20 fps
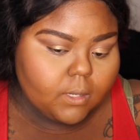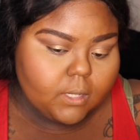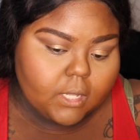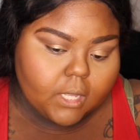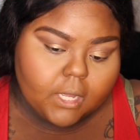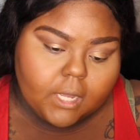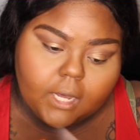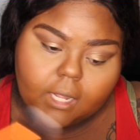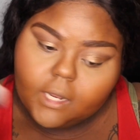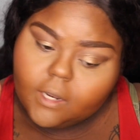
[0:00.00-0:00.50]

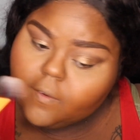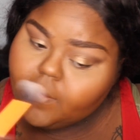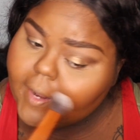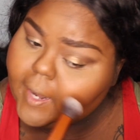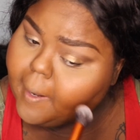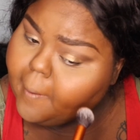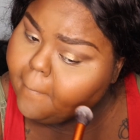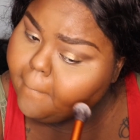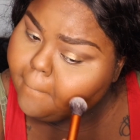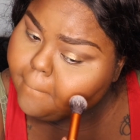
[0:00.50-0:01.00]
color in
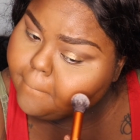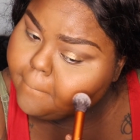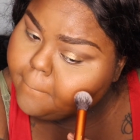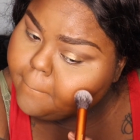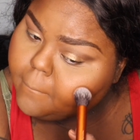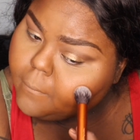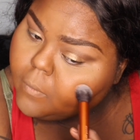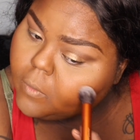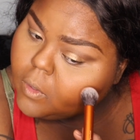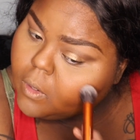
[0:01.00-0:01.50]
it,
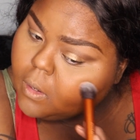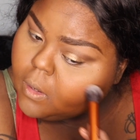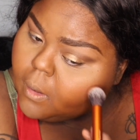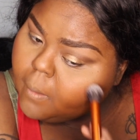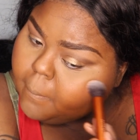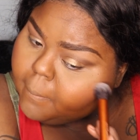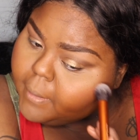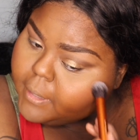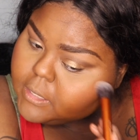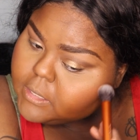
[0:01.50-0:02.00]

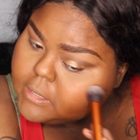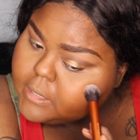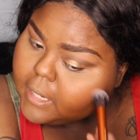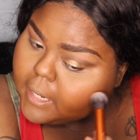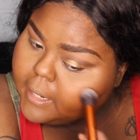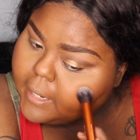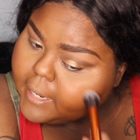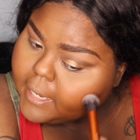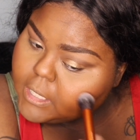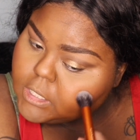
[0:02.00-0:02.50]
but it's
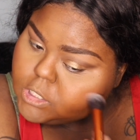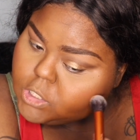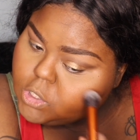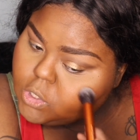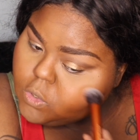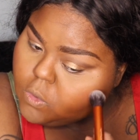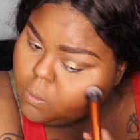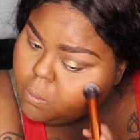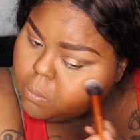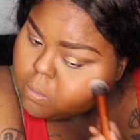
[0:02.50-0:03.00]
not like
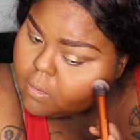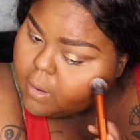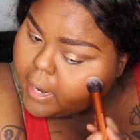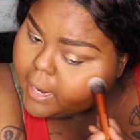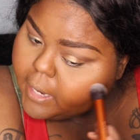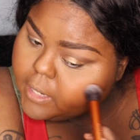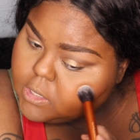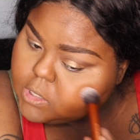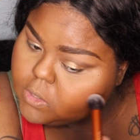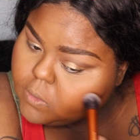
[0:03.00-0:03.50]
too
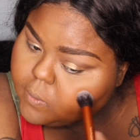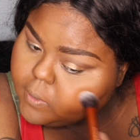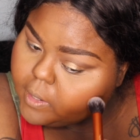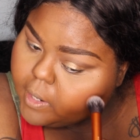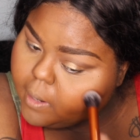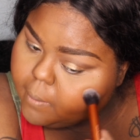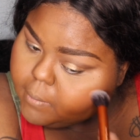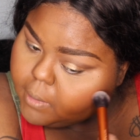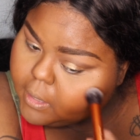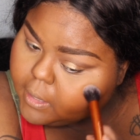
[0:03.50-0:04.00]
bright to where
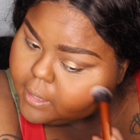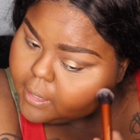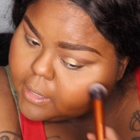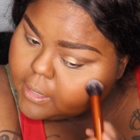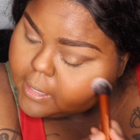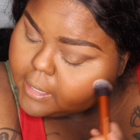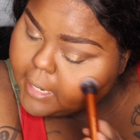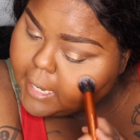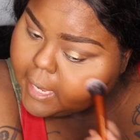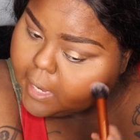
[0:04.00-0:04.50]
I'm looking like a
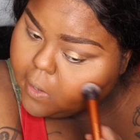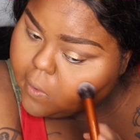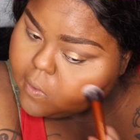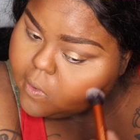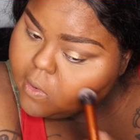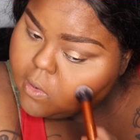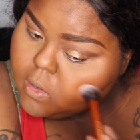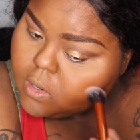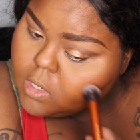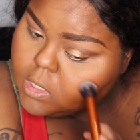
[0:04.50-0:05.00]
clown.
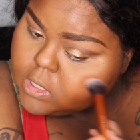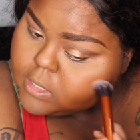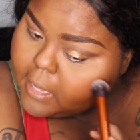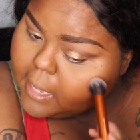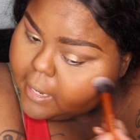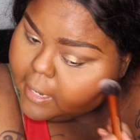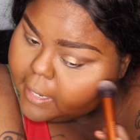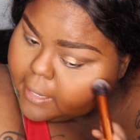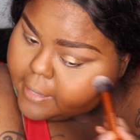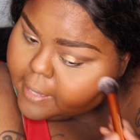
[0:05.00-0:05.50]
So I
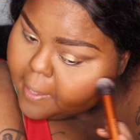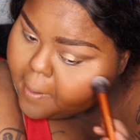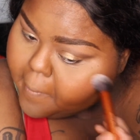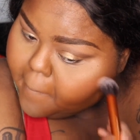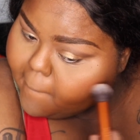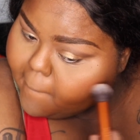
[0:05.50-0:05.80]
like that.